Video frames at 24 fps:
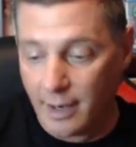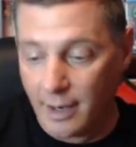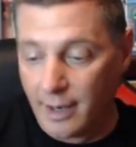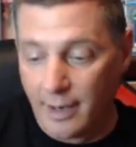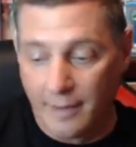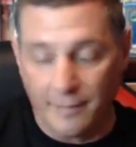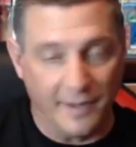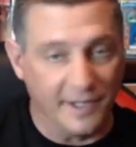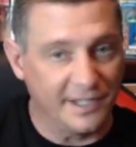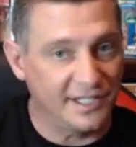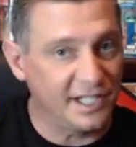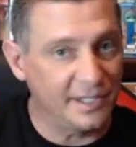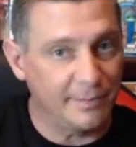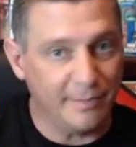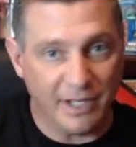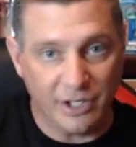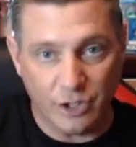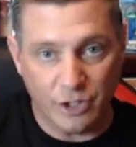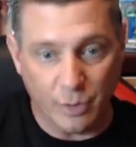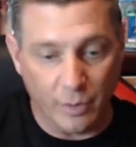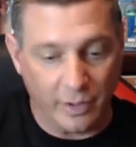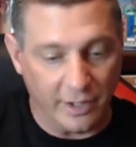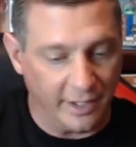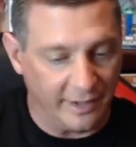This is me
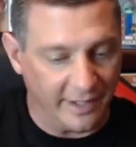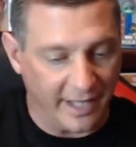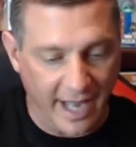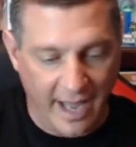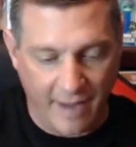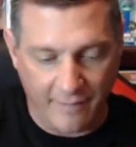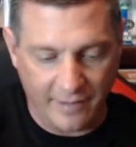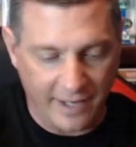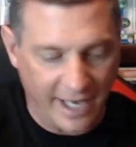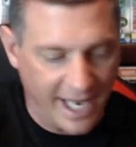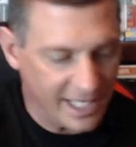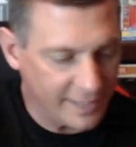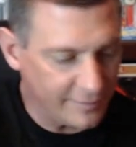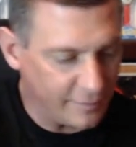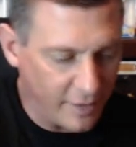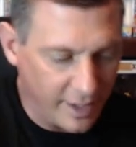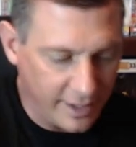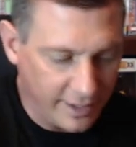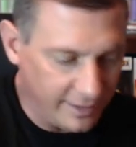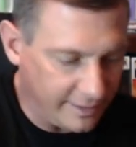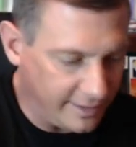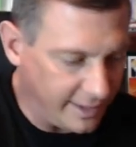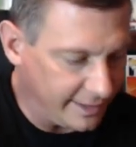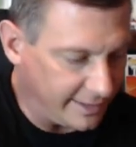doing it. They haven't asked for
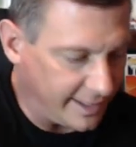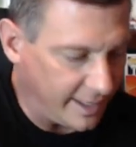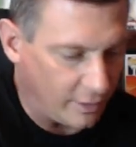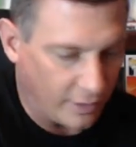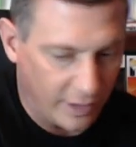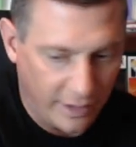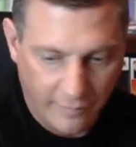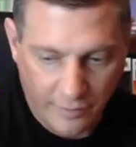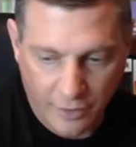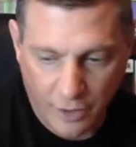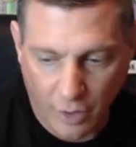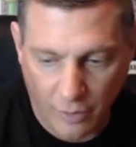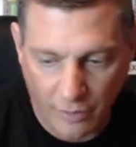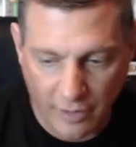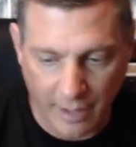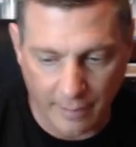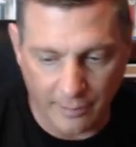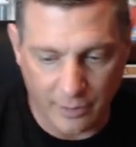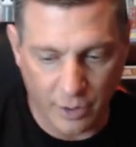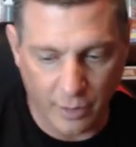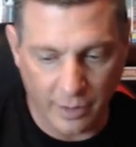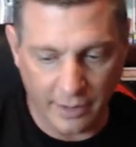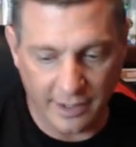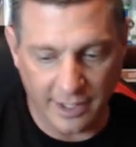anything. They don't even know that I'm
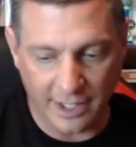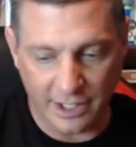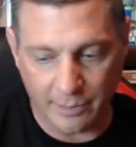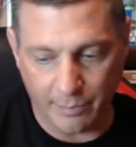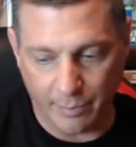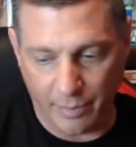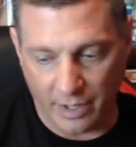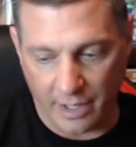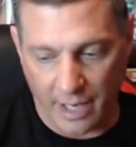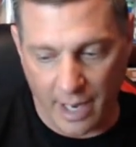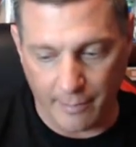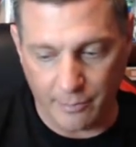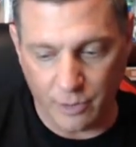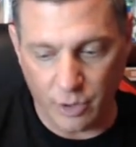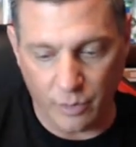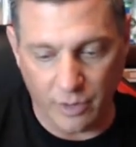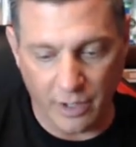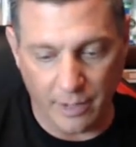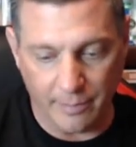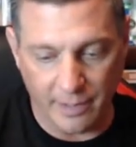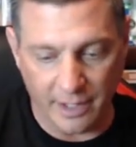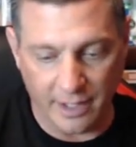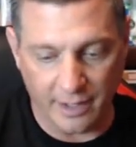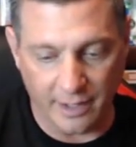doing this, but I'm doing it
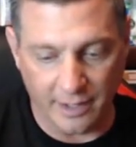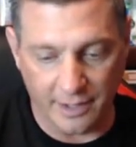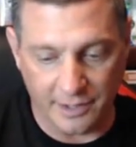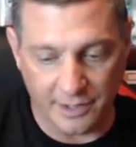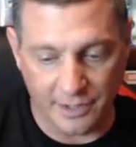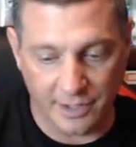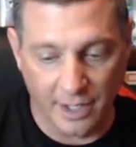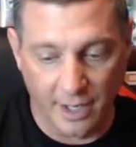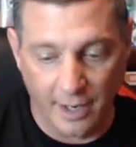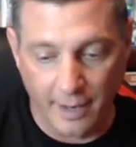because